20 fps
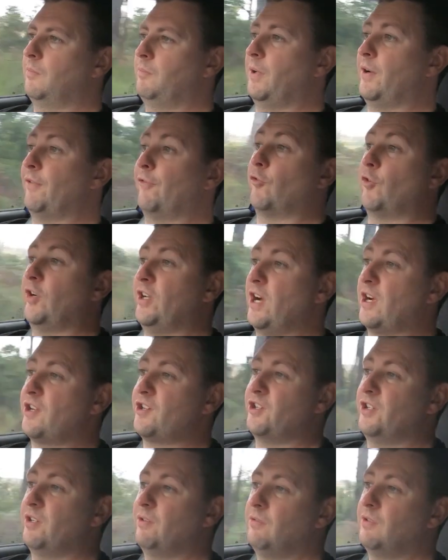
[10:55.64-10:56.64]
Bit of a
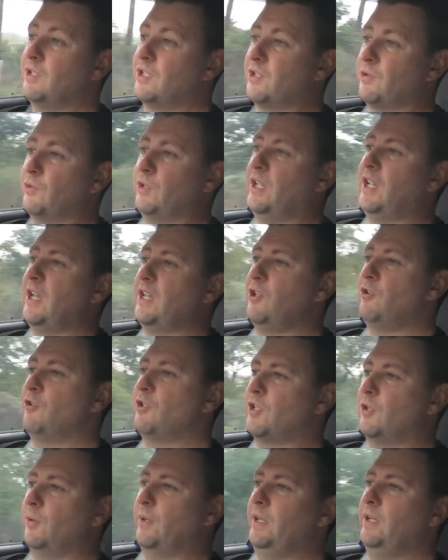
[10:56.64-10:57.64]
reduction until you get
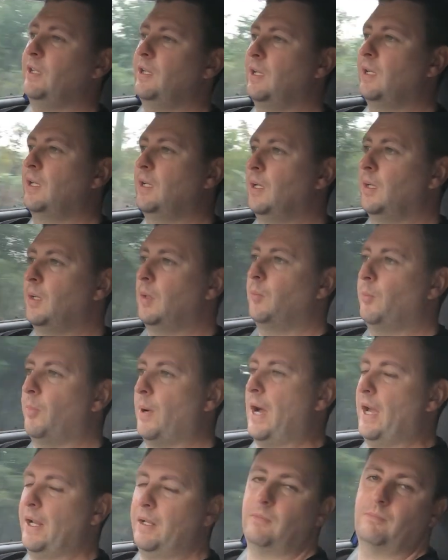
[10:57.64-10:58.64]
used to it,
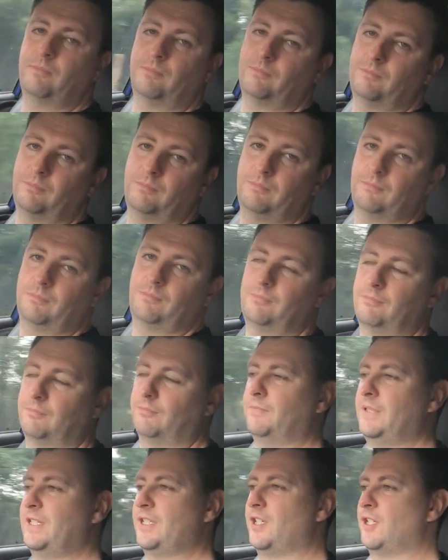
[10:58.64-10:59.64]
but
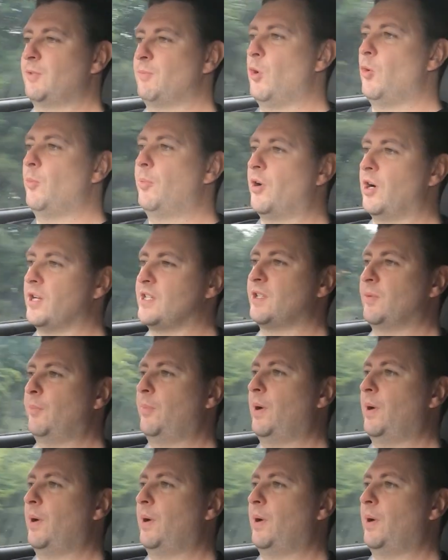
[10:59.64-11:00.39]
it's a small price to